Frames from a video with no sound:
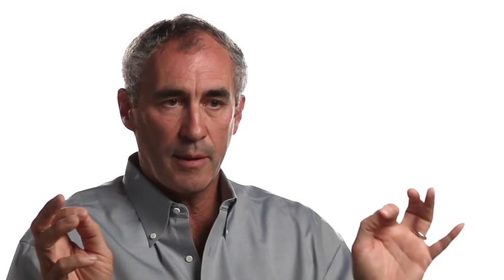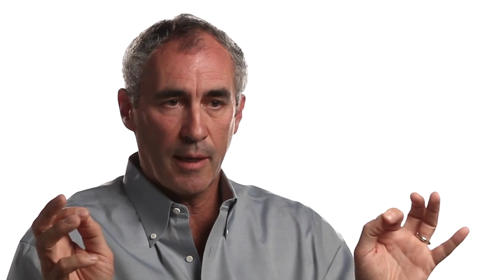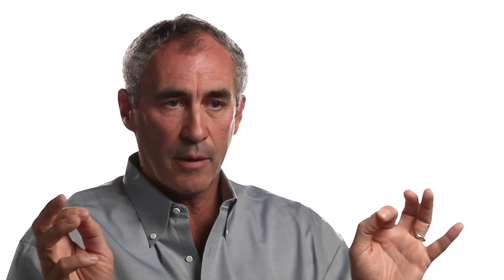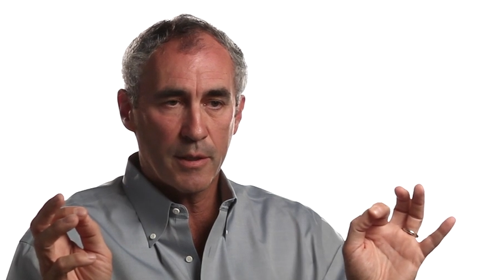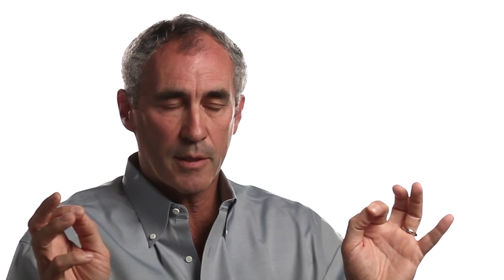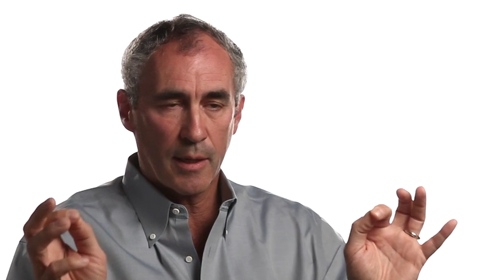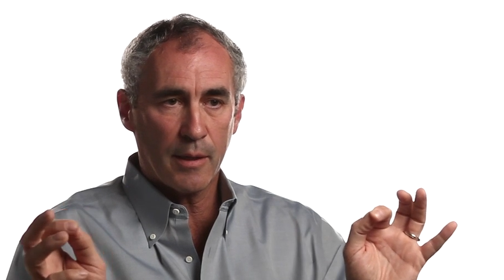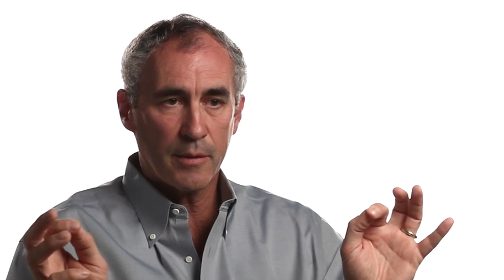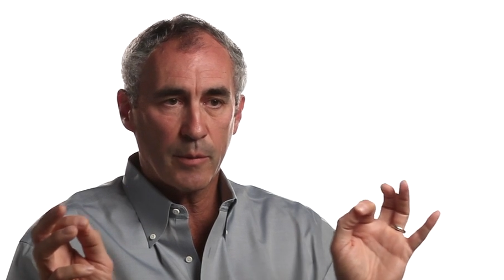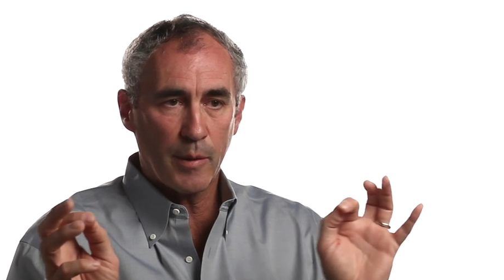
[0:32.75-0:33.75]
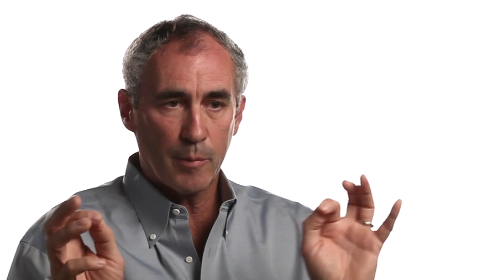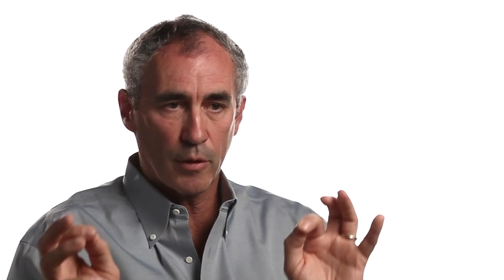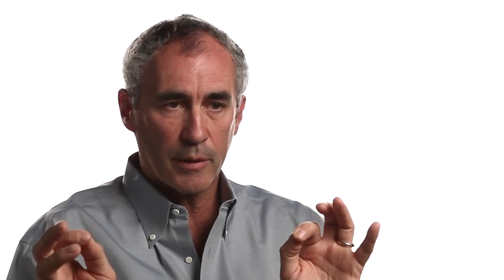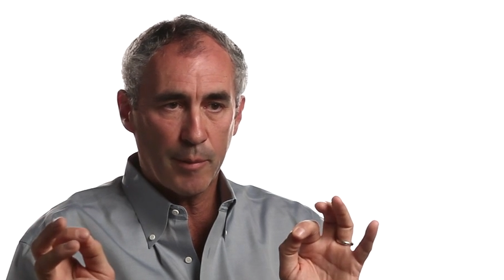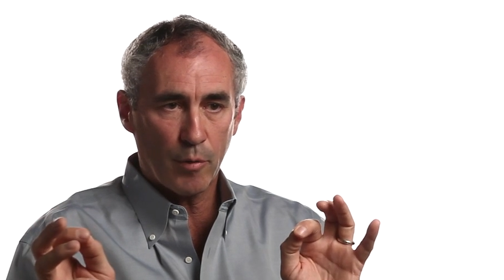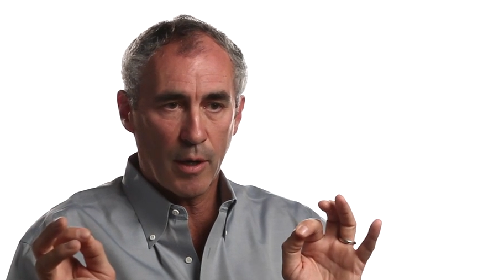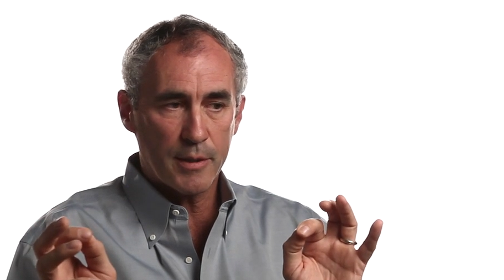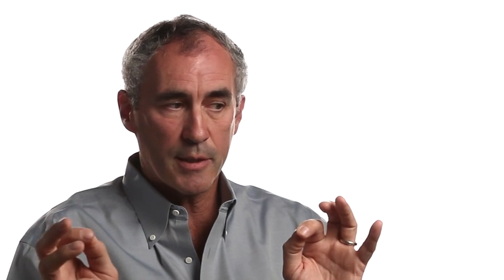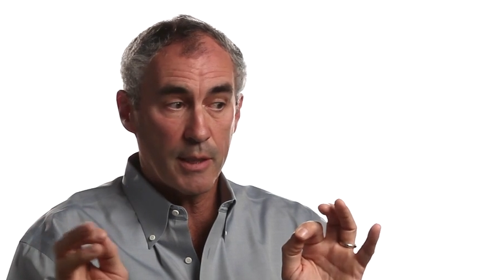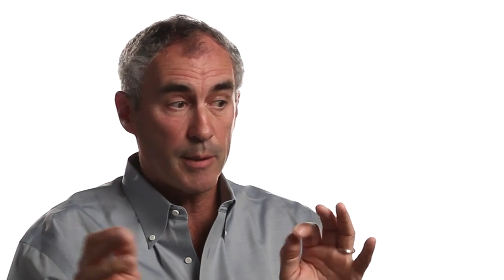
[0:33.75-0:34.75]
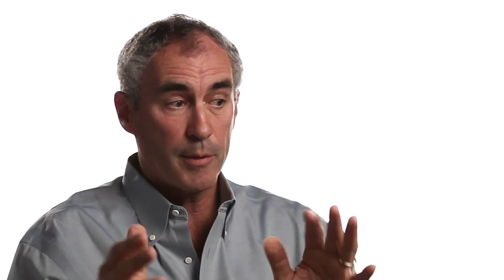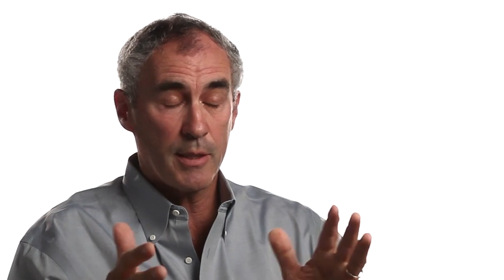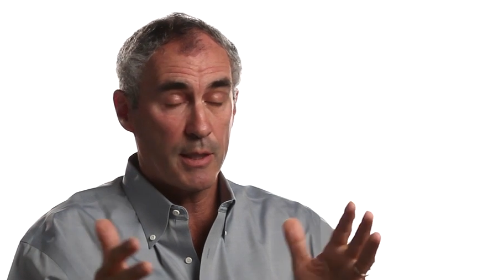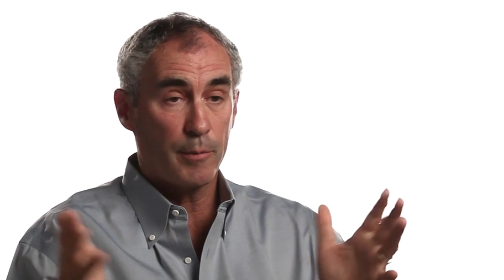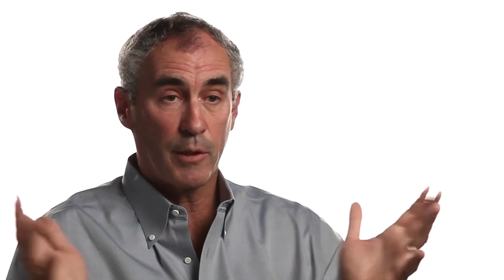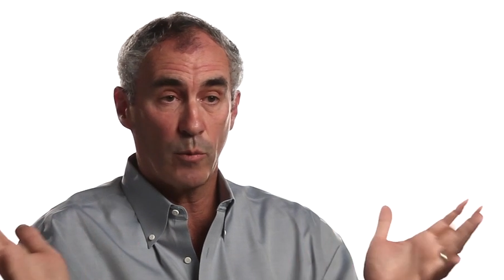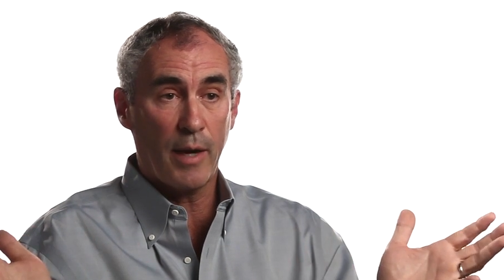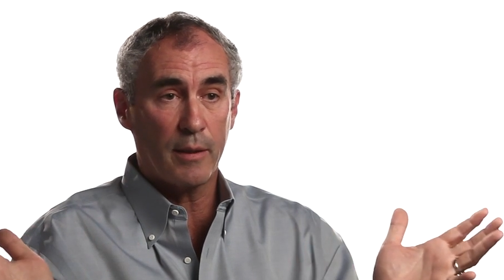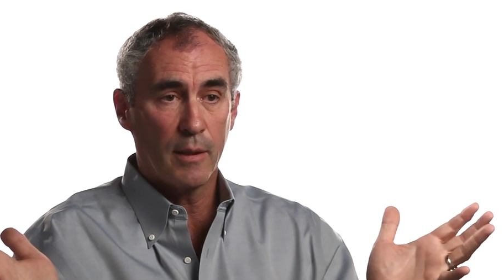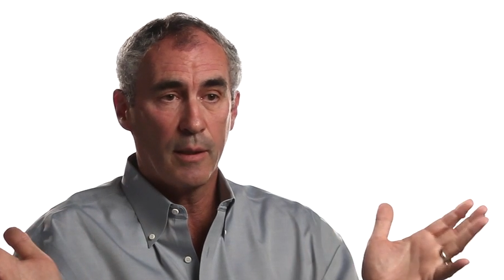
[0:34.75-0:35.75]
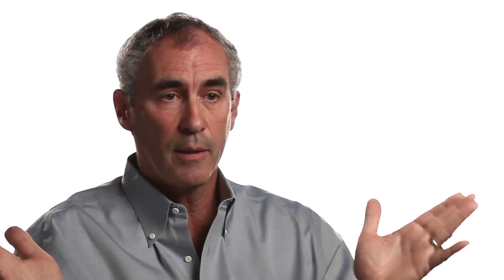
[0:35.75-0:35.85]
now to start out the reprogramming process is simply write.